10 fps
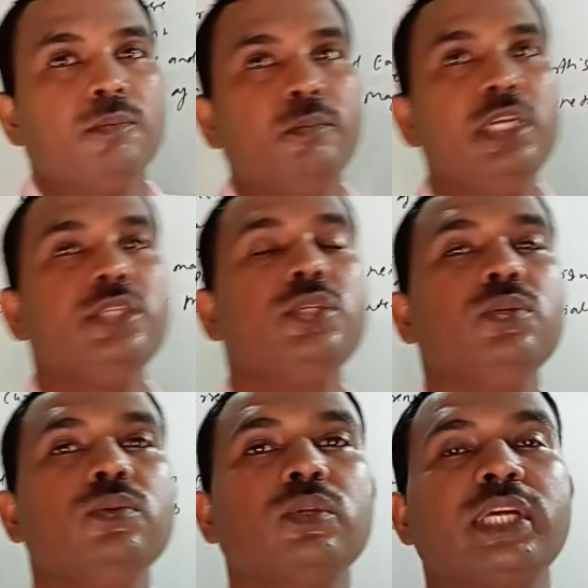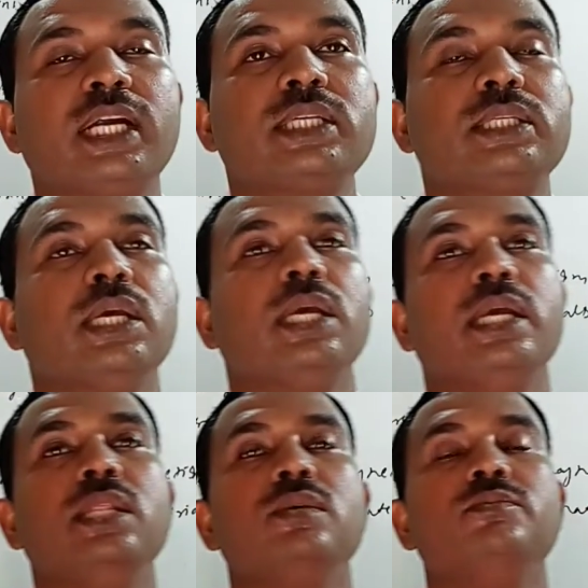Means you know that
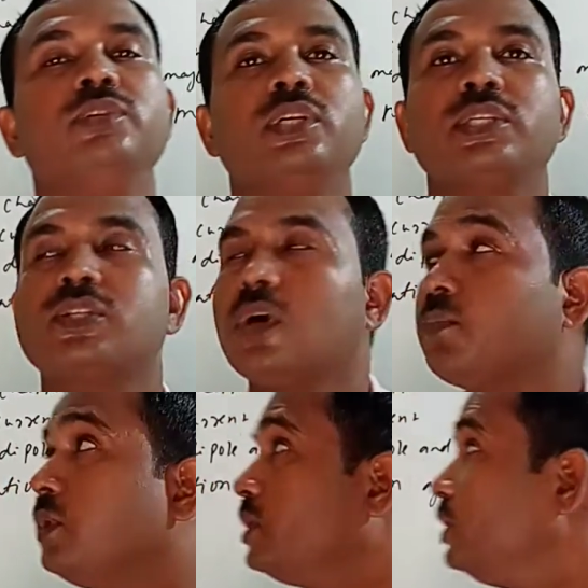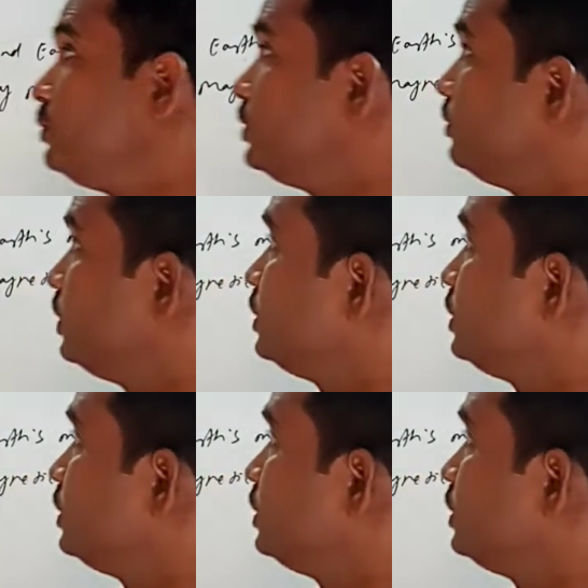in the first topic if you will